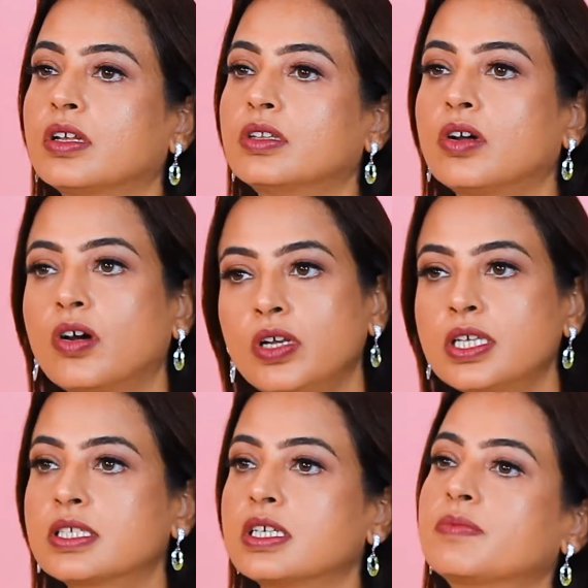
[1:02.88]
The
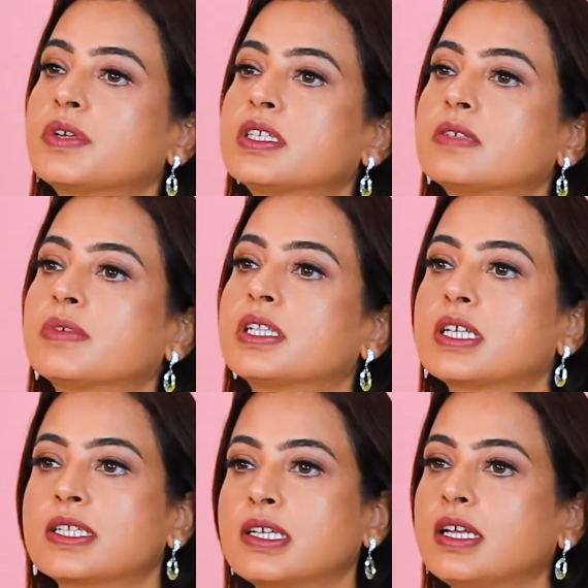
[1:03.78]
holistic principles
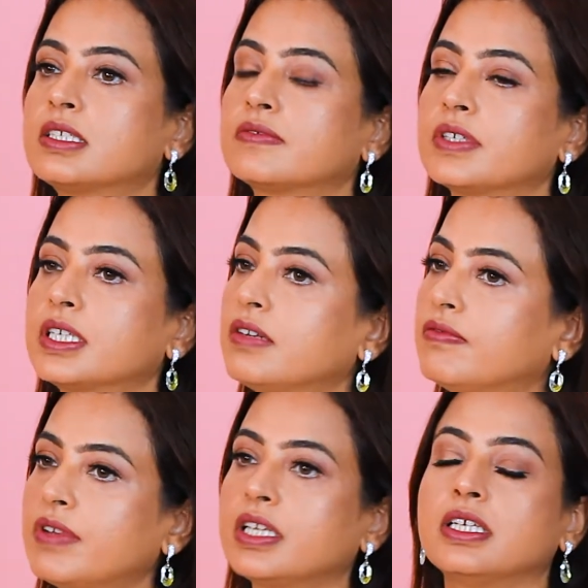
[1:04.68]
are scientific
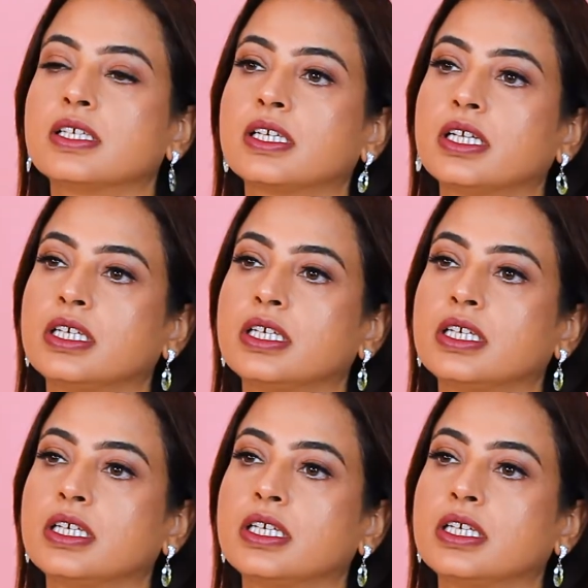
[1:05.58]
and very easily